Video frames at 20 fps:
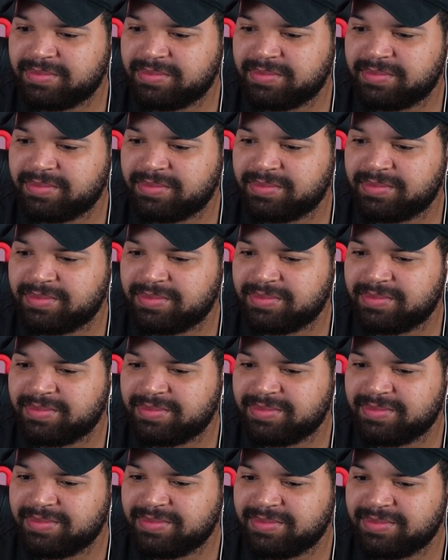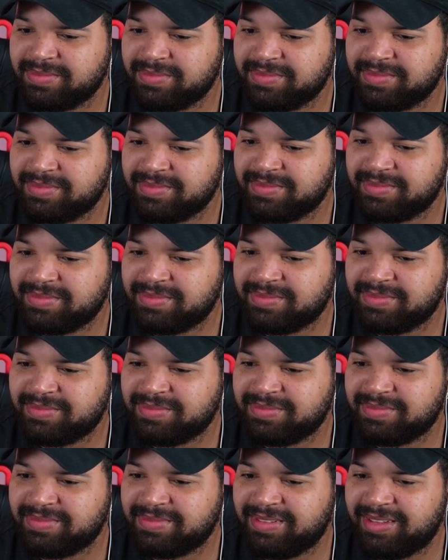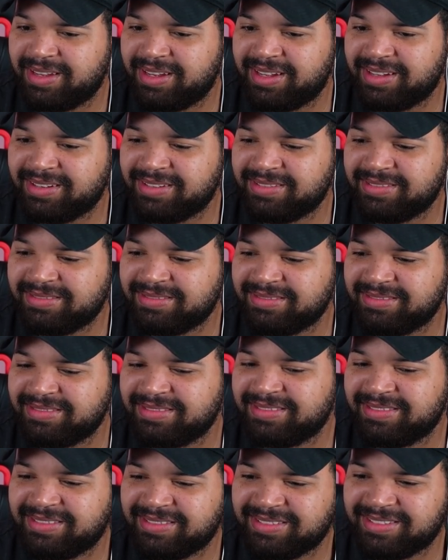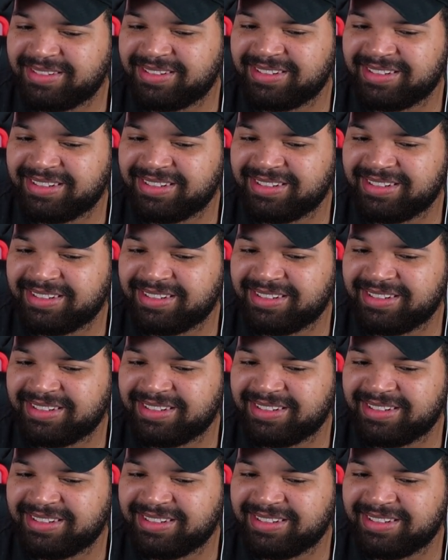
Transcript: This person isn't speaking.